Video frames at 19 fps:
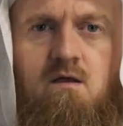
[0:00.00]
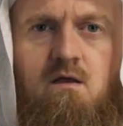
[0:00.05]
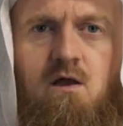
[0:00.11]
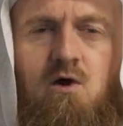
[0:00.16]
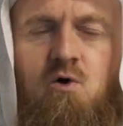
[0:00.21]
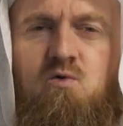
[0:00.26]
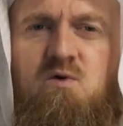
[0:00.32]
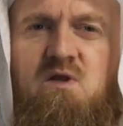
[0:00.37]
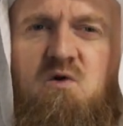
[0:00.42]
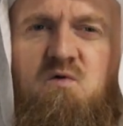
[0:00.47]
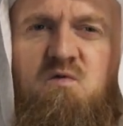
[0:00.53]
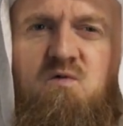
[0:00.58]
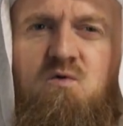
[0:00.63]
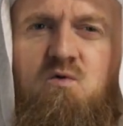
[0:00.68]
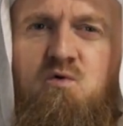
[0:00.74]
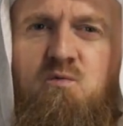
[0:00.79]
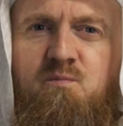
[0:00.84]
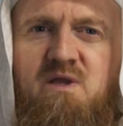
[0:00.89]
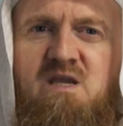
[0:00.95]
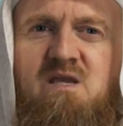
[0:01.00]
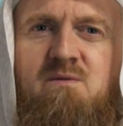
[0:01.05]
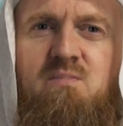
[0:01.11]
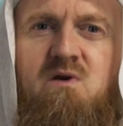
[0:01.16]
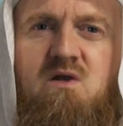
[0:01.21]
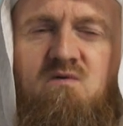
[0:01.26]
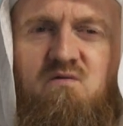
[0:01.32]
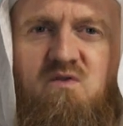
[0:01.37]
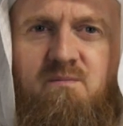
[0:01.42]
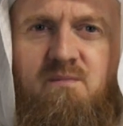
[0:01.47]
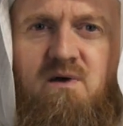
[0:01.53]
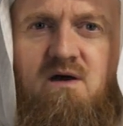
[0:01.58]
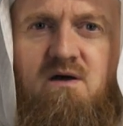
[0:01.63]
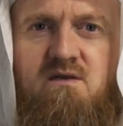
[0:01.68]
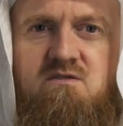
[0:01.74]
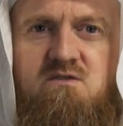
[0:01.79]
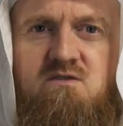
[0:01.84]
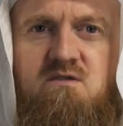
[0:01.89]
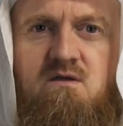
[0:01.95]
Only a few people of the
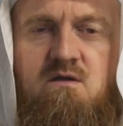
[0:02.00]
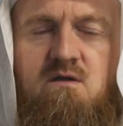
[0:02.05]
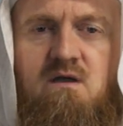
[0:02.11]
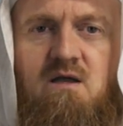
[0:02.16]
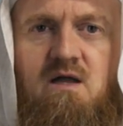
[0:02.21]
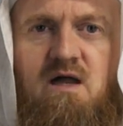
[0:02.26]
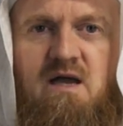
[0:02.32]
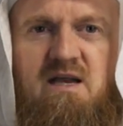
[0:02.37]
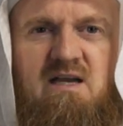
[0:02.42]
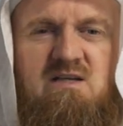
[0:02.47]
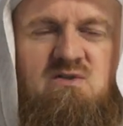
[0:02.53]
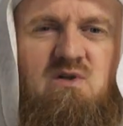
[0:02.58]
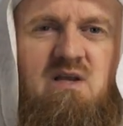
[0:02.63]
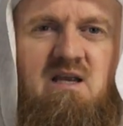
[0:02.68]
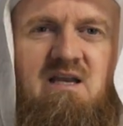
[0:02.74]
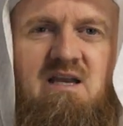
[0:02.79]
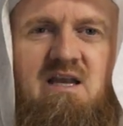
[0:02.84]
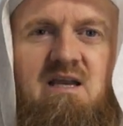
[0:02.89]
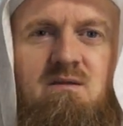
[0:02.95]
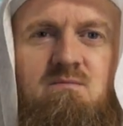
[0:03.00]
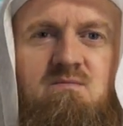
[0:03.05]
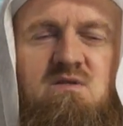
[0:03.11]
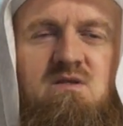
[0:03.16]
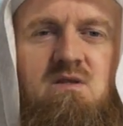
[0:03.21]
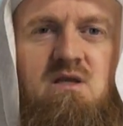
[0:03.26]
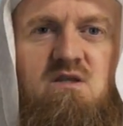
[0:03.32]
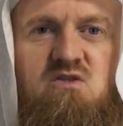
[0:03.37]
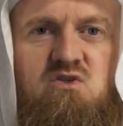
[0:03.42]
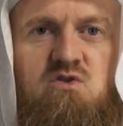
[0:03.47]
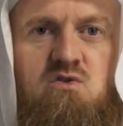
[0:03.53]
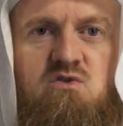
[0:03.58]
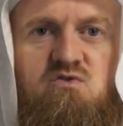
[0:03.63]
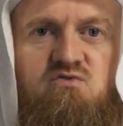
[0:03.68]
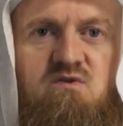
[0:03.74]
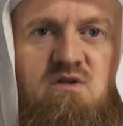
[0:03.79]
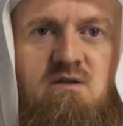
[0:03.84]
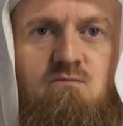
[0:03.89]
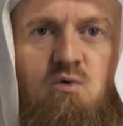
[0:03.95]
past had actually named their
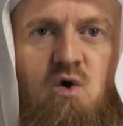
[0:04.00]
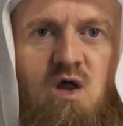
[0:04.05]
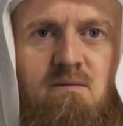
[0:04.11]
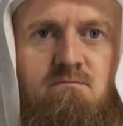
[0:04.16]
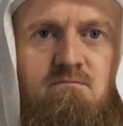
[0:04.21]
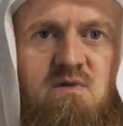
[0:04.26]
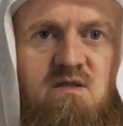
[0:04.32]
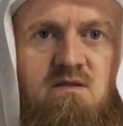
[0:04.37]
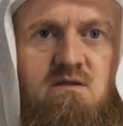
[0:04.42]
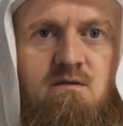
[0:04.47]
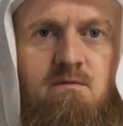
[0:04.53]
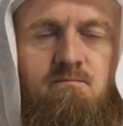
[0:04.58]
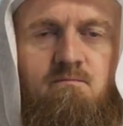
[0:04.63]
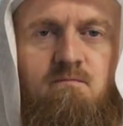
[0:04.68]
children Muhammad.